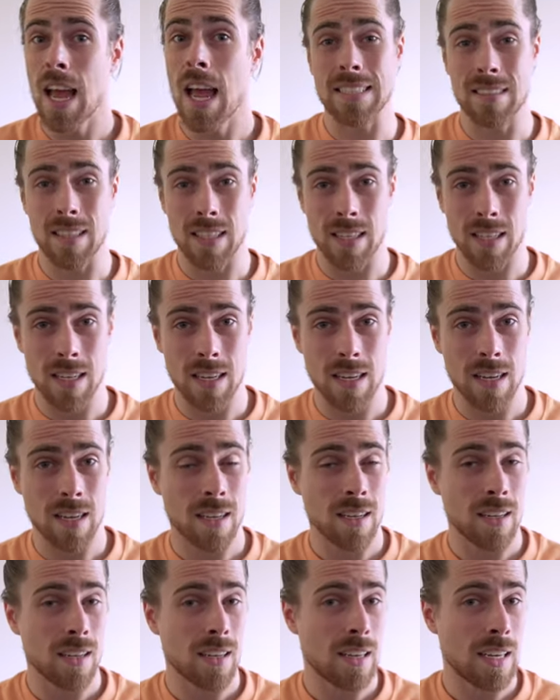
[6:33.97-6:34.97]

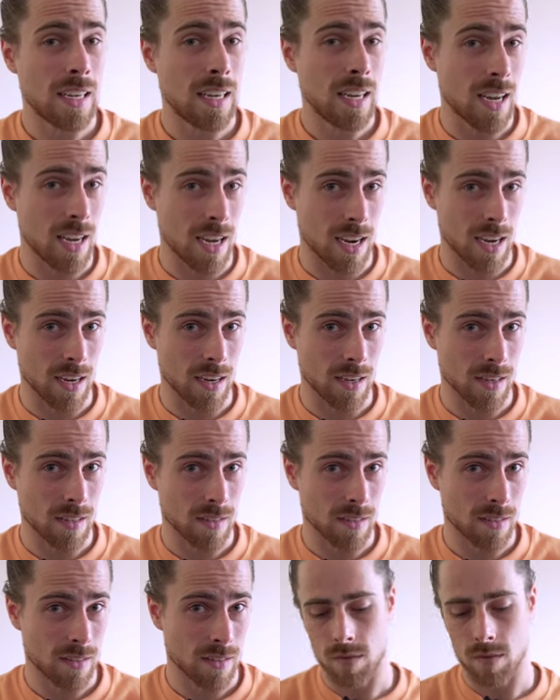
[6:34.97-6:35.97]
D, A,
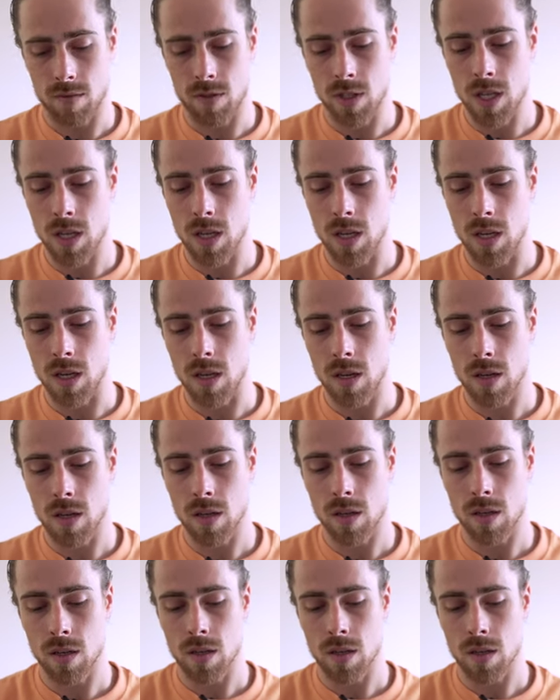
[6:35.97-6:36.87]
D.